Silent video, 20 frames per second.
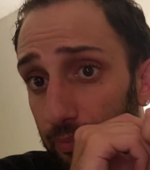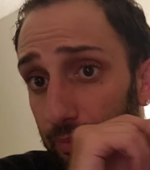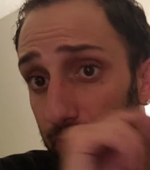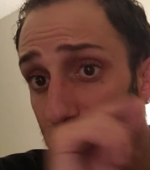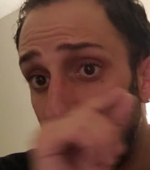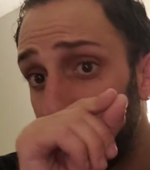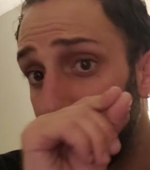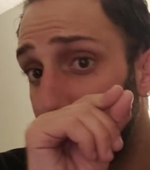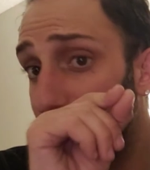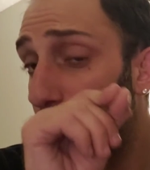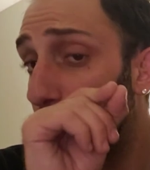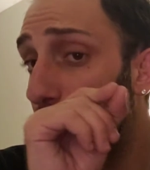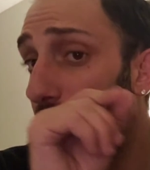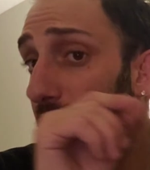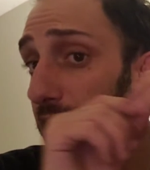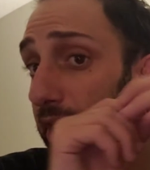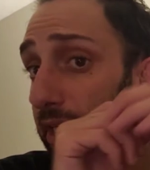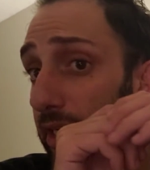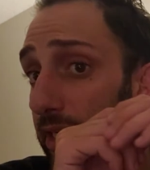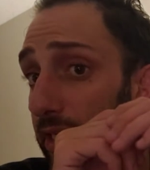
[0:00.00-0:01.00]
That
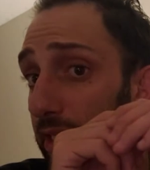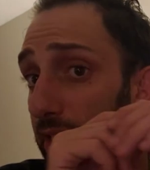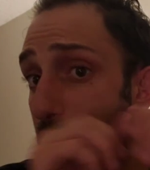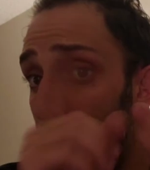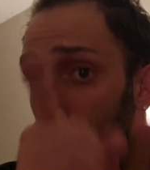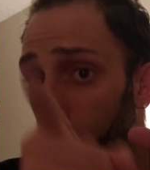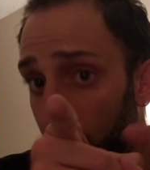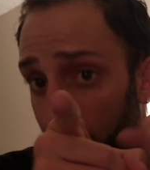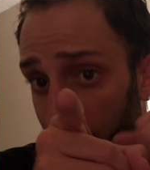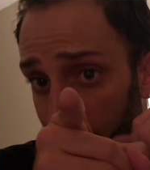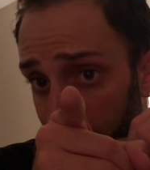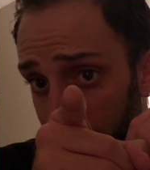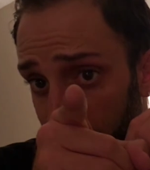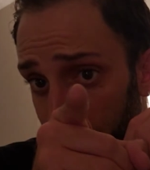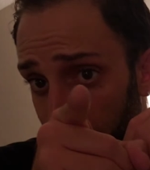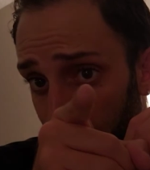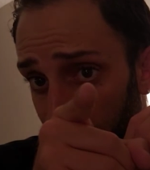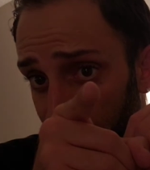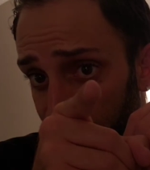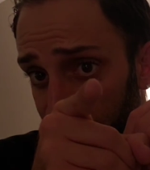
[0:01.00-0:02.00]
giveaway, you want to be a
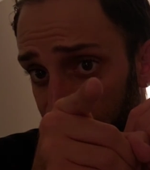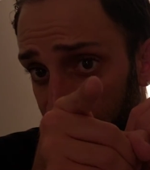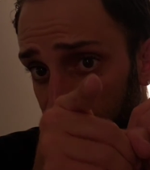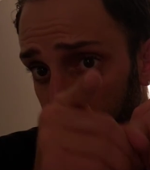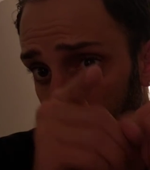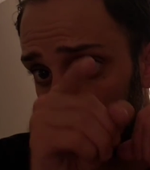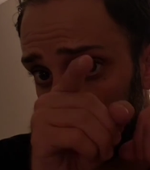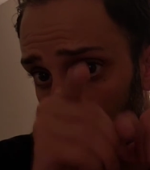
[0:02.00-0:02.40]
part of it.